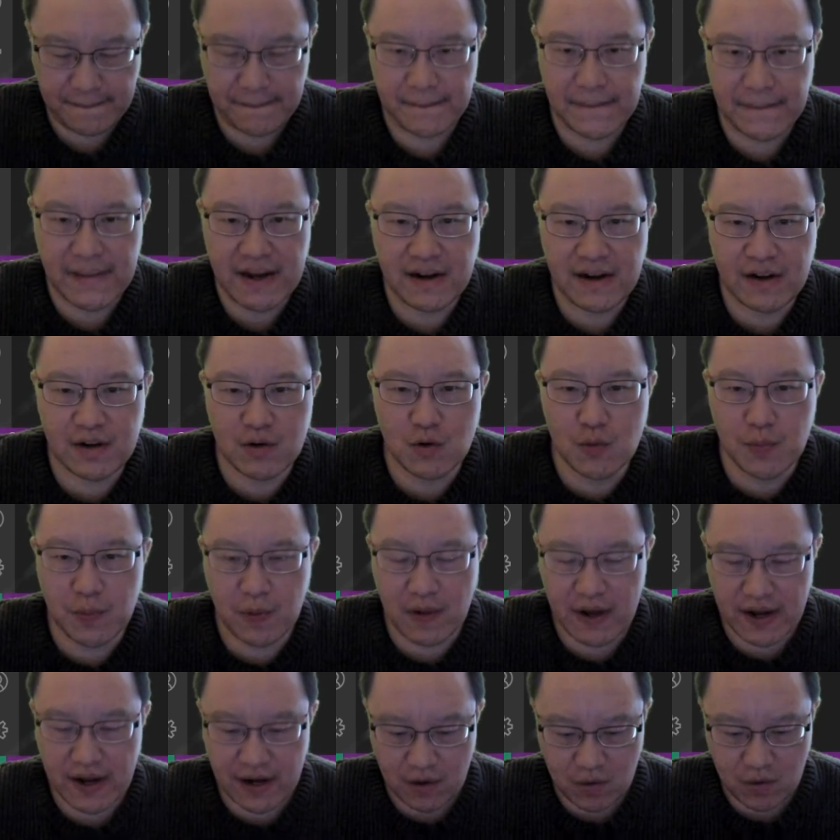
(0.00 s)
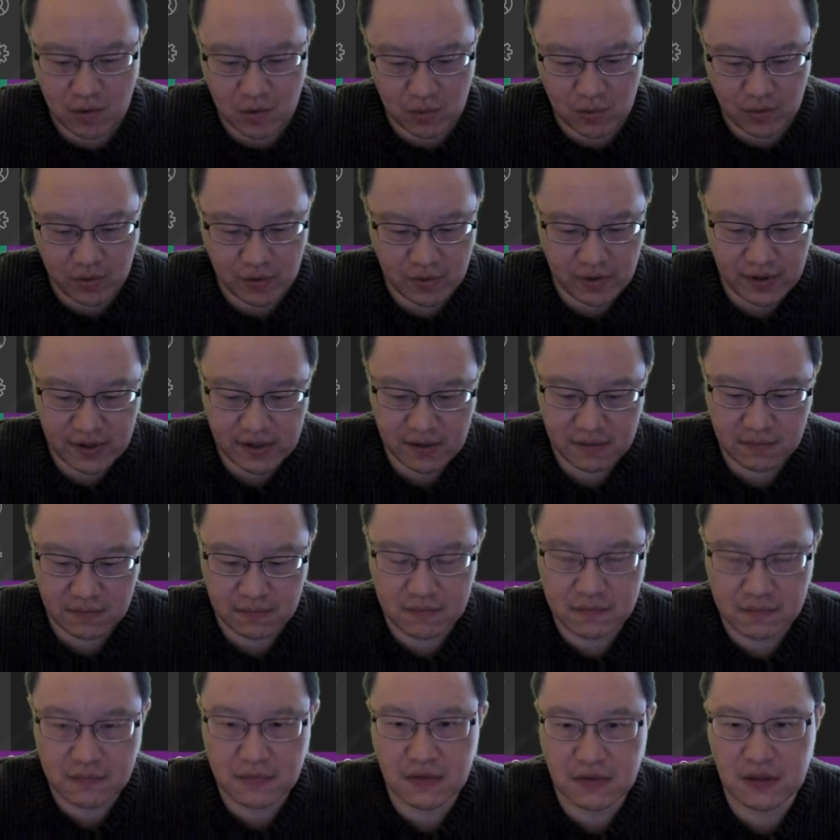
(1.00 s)
these 2 placeholders.
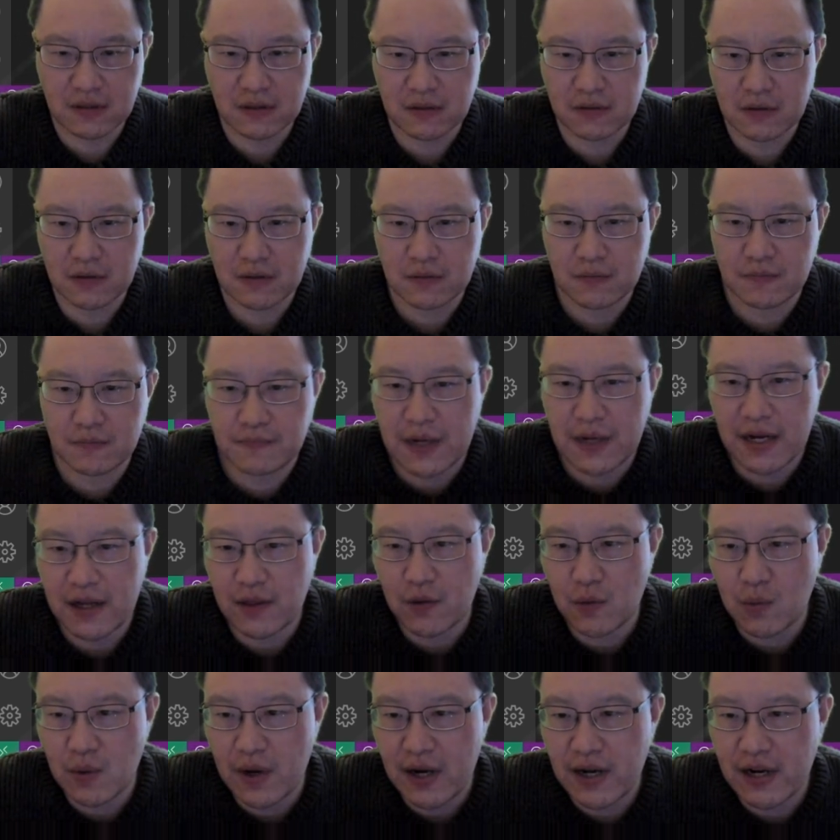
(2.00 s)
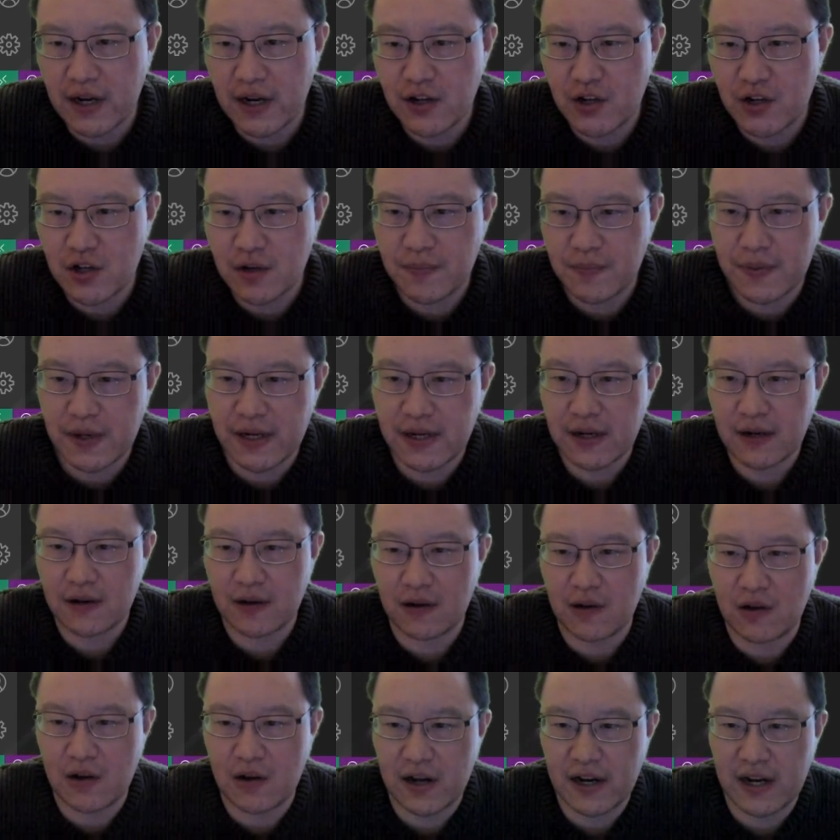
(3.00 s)
By the way, they should be
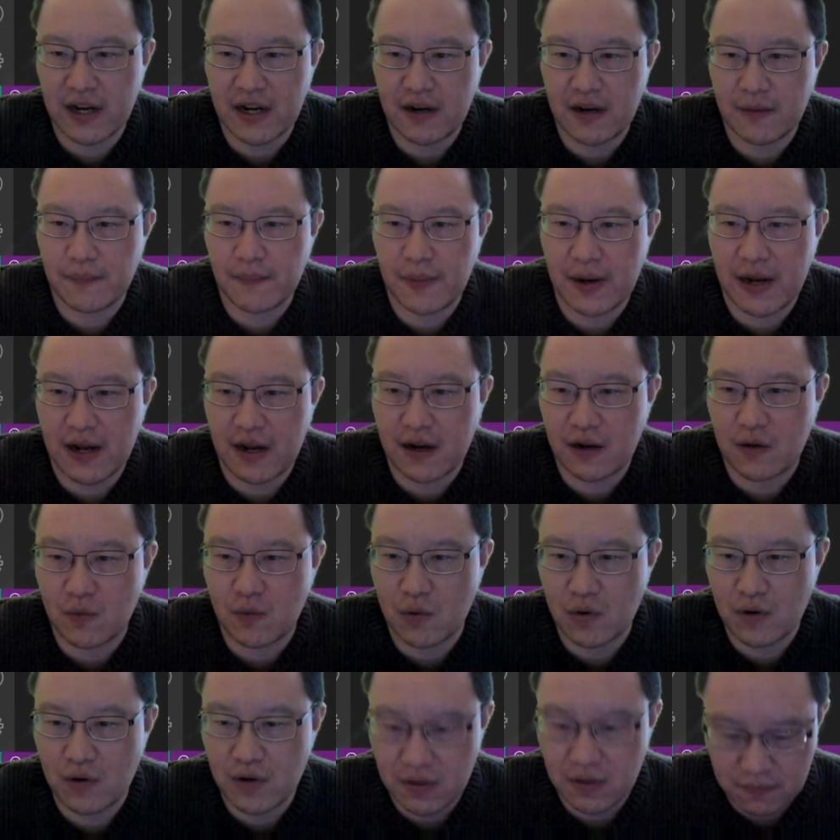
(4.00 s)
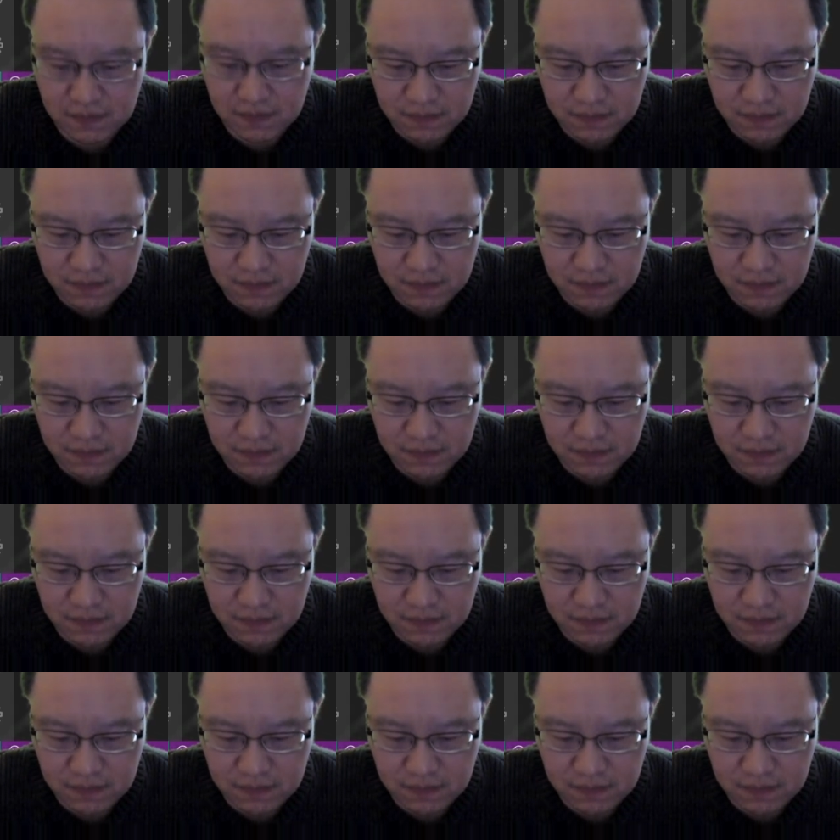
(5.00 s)
login and password.